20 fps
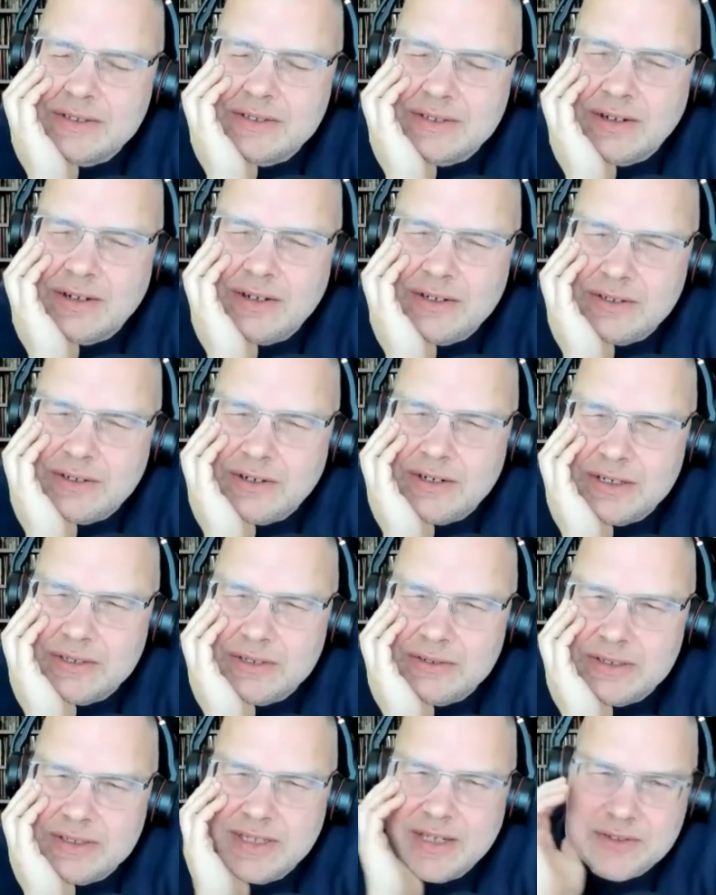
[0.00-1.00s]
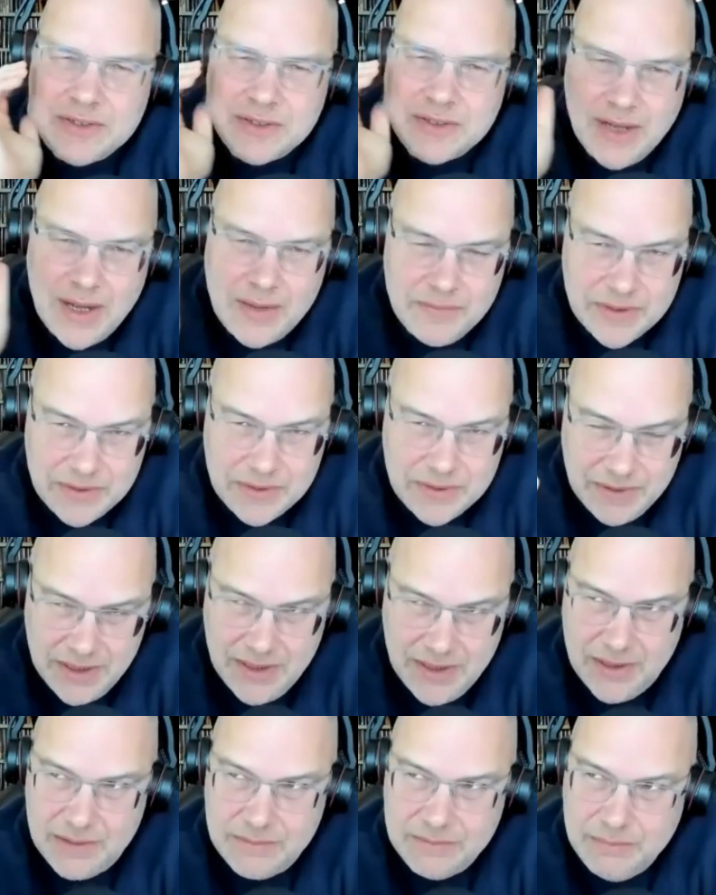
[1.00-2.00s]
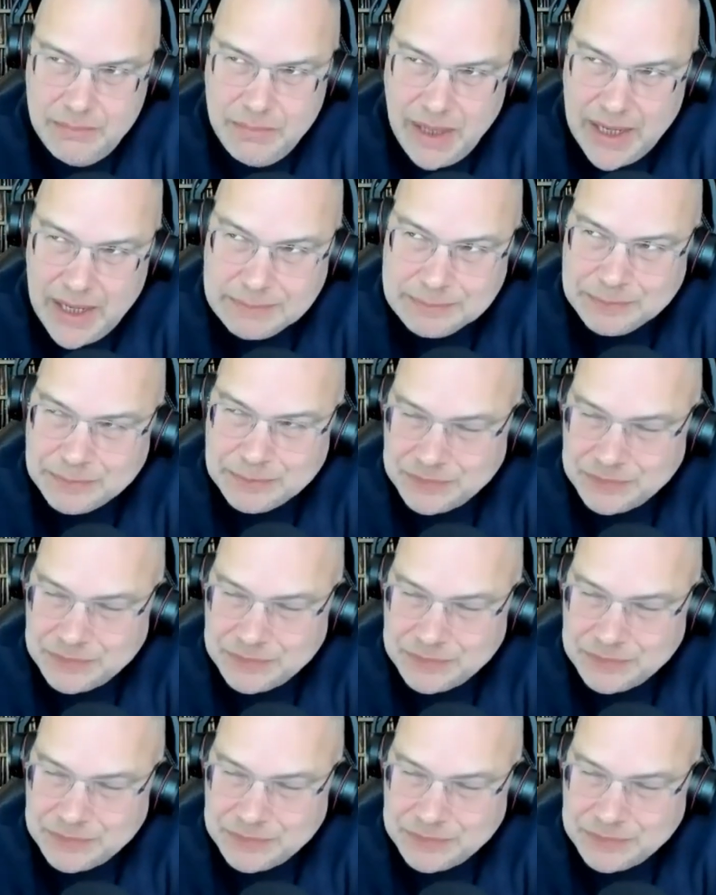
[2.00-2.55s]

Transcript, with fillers: it's hard to argue, and it sounds so obvious when you hear it. But